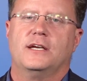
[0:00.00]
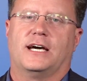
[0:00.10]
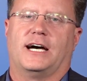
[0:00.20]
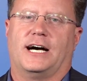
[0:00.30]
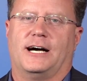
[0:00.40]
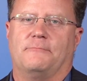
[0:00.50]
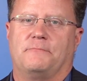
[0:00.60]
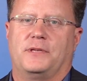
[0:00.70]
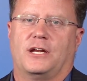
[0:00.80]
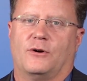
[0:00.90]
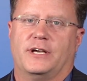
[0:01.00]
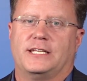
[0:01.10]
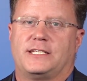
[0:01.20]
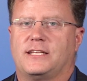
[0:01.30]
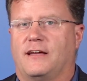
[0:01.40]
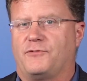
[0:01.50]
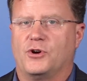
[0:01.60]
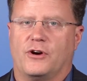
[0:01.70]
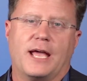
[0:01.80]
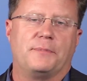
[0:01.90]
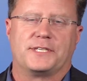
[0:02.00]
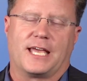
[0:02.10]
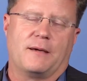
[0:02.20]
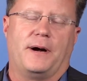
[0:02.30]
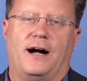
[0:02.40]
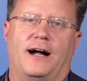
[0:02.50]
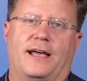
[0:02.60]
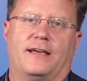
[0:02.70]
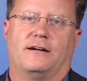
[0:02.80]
you know, it's if you're able to get by